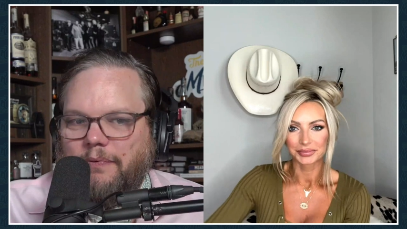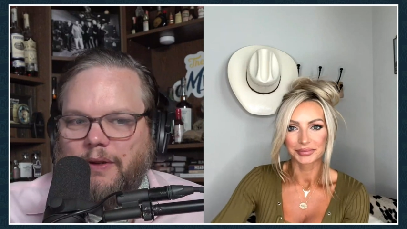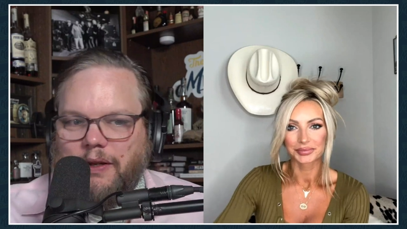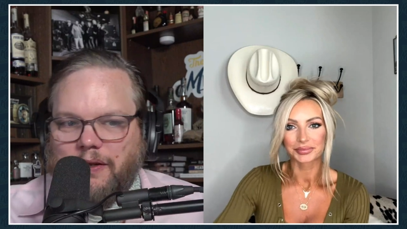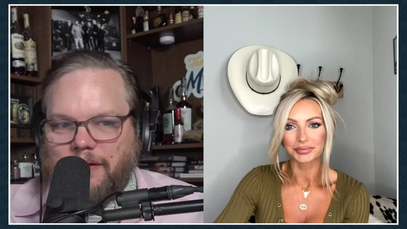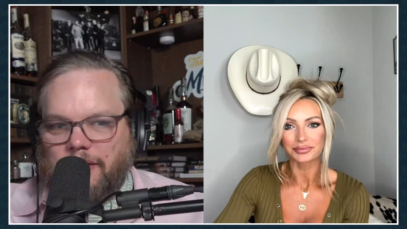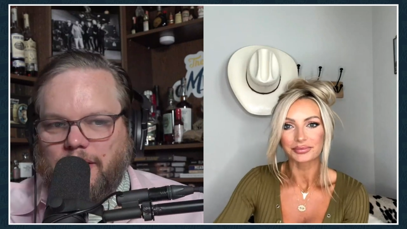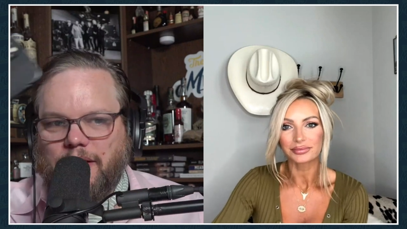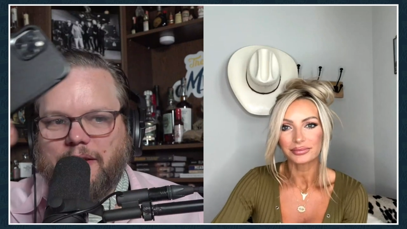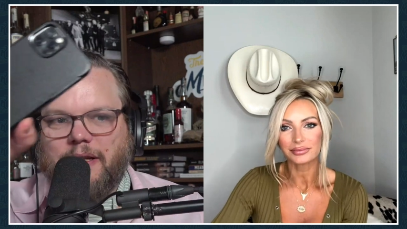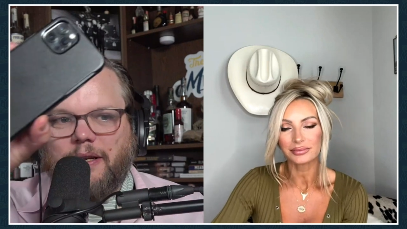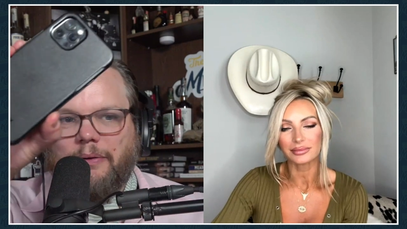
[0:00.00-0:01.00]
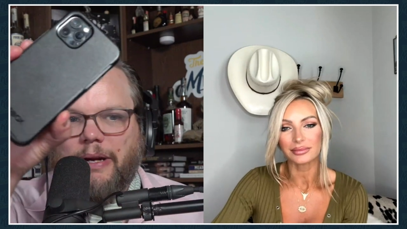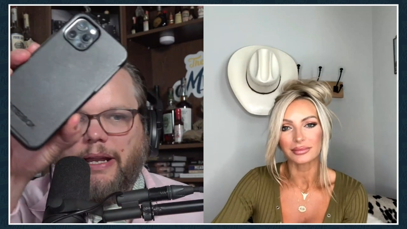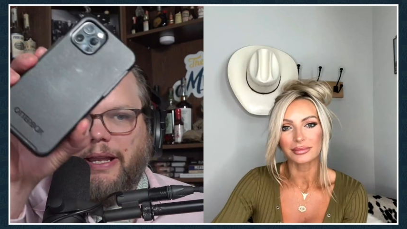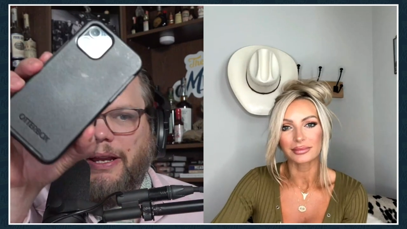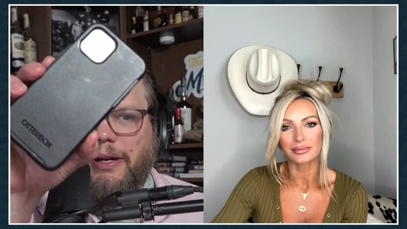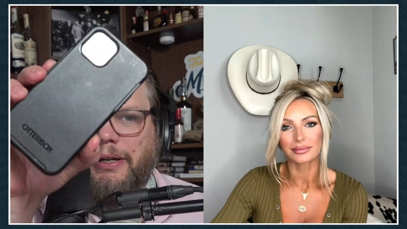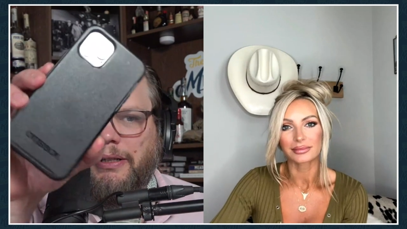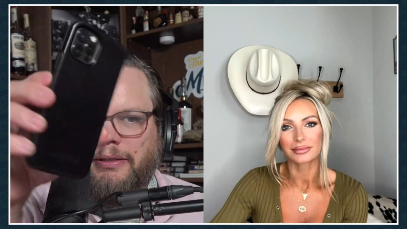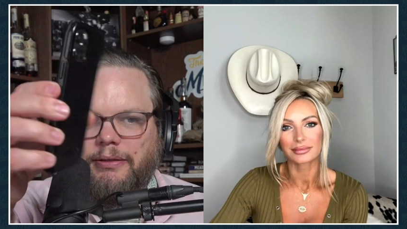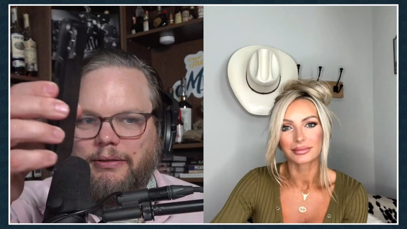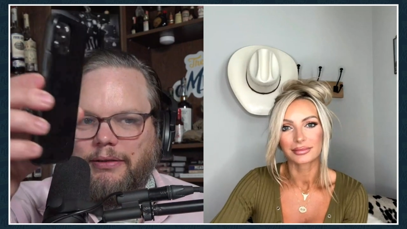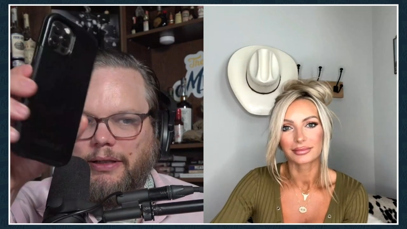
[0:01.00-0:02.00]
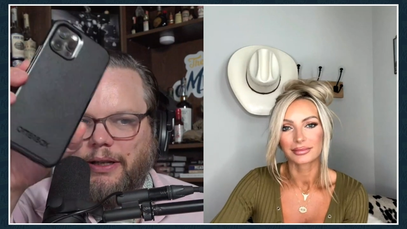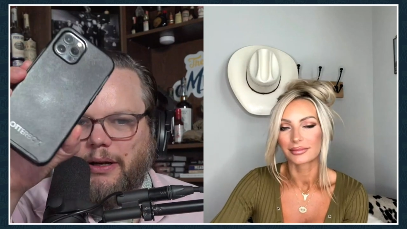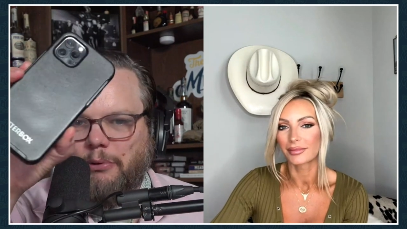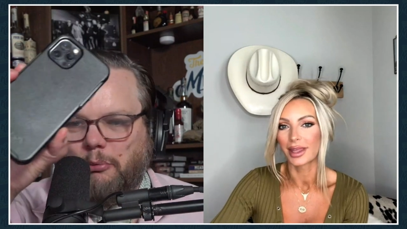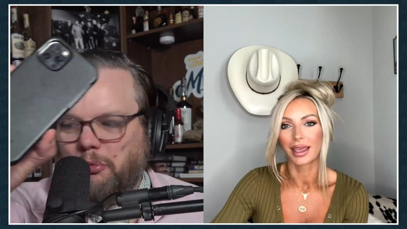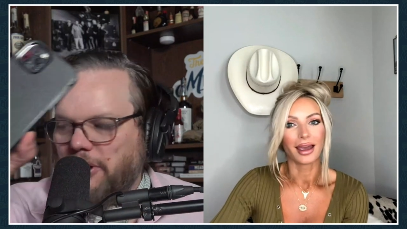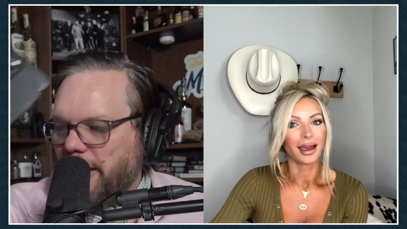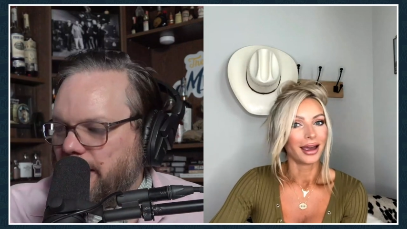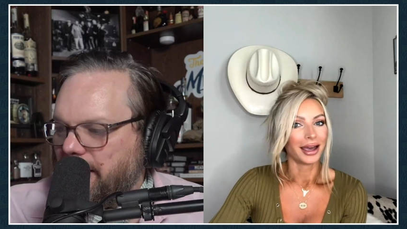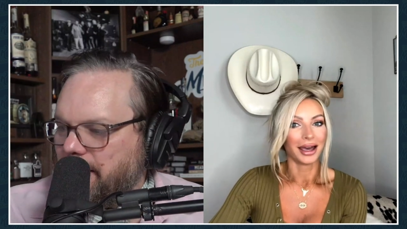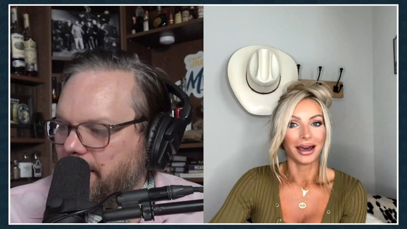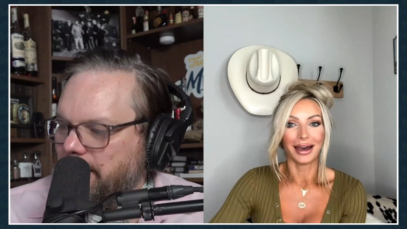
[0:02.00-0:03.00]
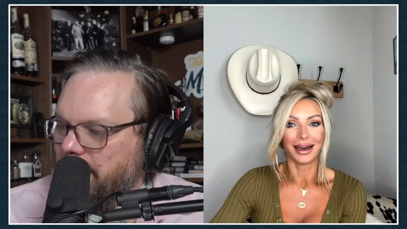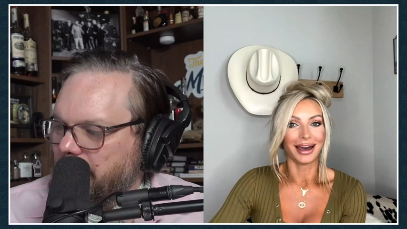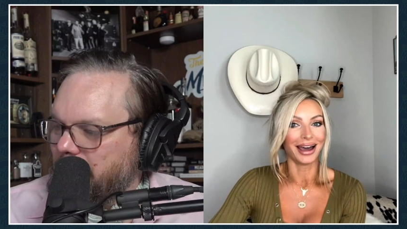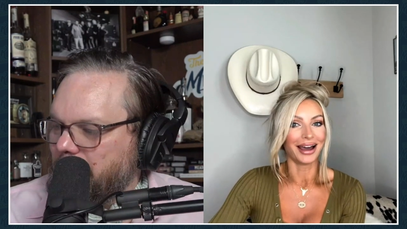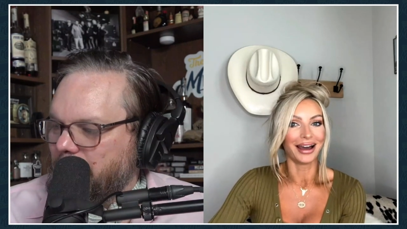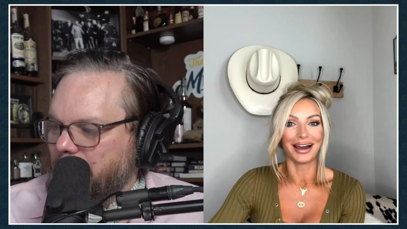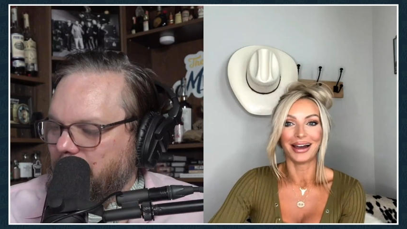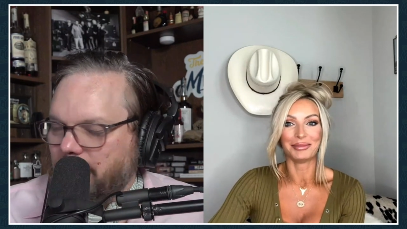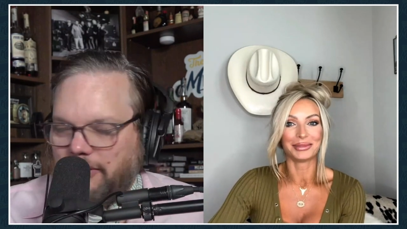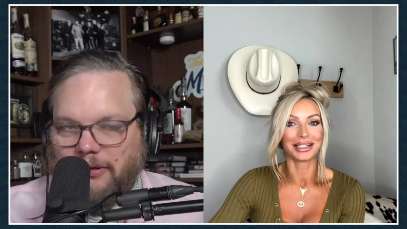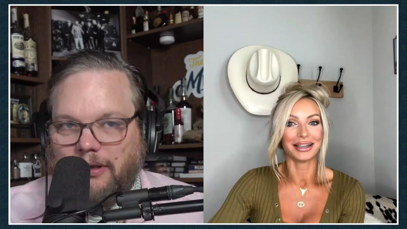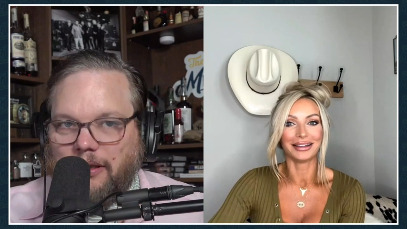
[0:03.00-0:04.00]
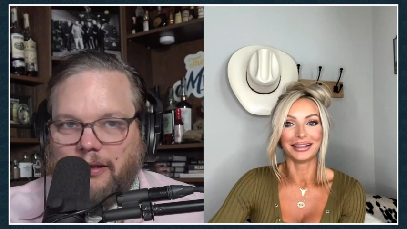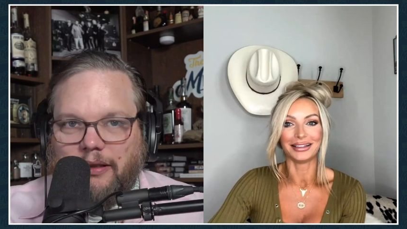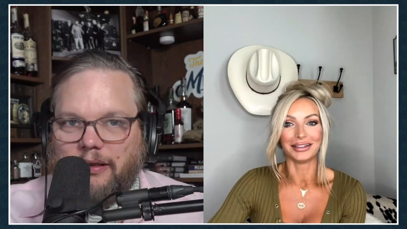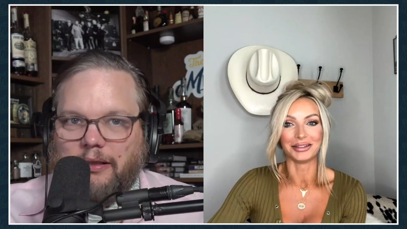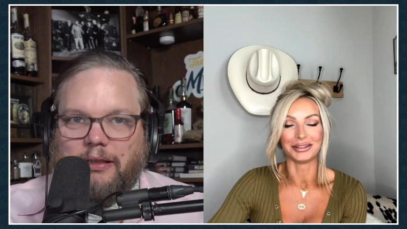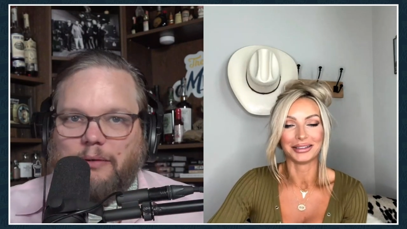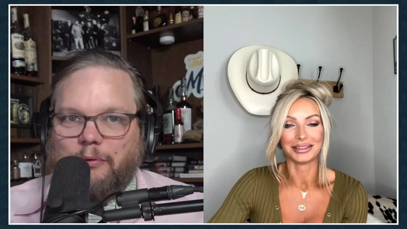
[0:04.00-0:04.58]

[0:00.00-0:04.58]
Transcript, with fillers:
Speaker 1: this this thing right here, you know, replaced.
Speaker 2: I'm telling you,
Speaker 1: it